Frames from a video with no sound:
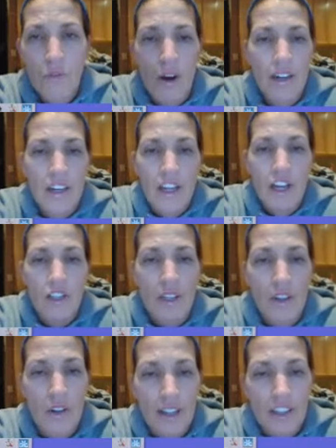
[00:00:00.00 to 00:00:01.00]
of 1, so I
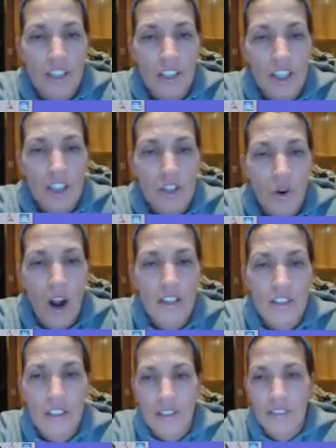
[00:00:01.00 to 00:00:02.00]
know that's just going to
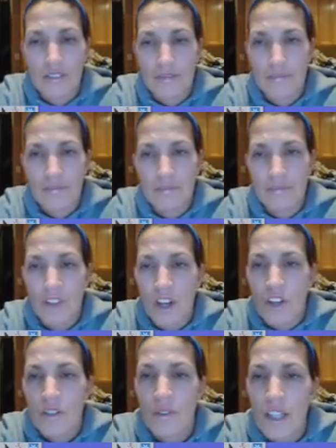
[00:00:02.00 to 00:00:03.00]
cross.
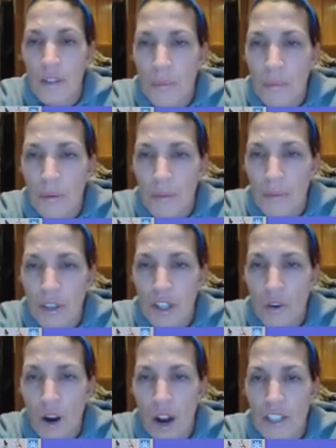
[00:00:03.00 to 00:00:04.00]
So I'm going to come up here and put a
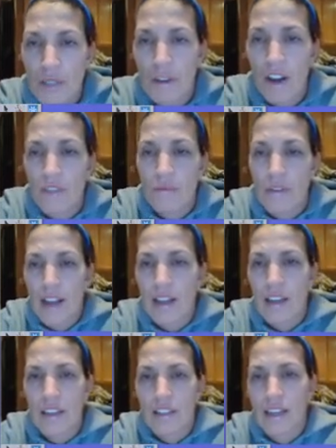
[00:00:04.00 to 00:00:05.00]
cross above my
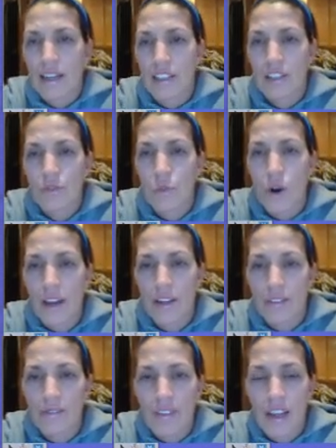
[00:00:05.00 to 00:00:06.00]

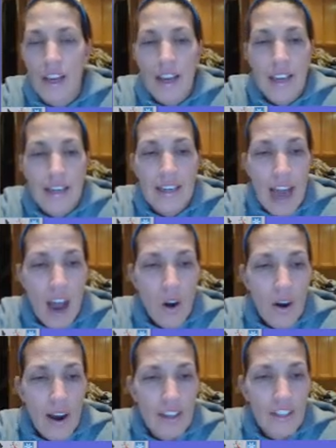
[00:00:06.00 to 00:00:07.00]
-1.
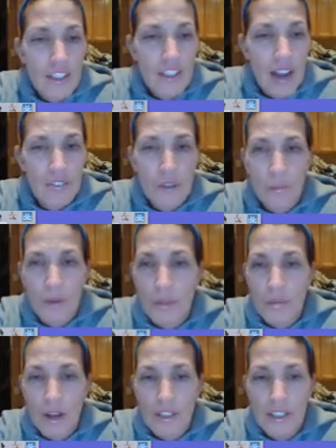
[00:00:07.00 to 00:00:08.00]
Now I just have to put
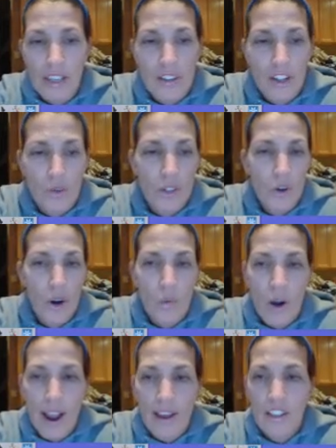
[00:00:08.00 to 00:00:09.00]
them all together. We know our
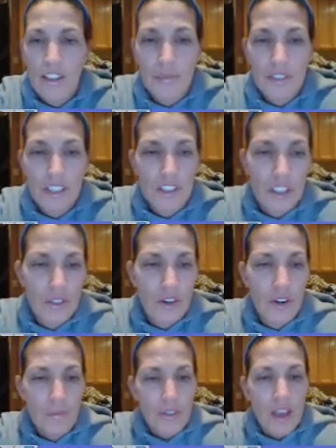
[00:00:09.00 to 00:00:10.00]
y-intercept is at
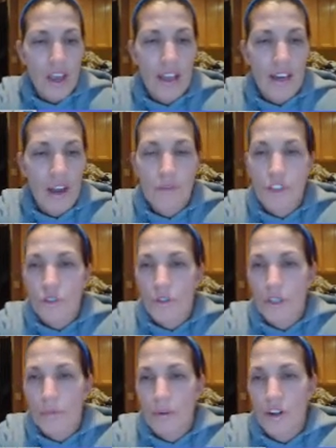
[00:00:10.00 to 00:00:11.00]
0, and now I'm just
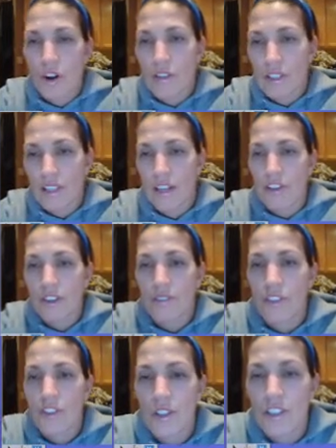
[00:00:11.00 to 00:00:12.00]
going to put it all together.
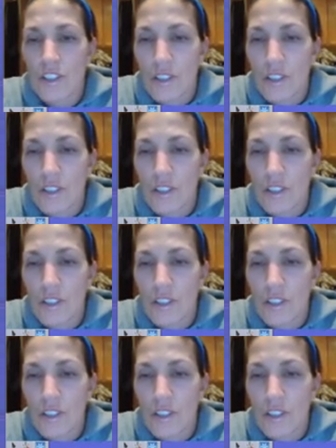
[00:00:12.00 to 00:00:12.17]
So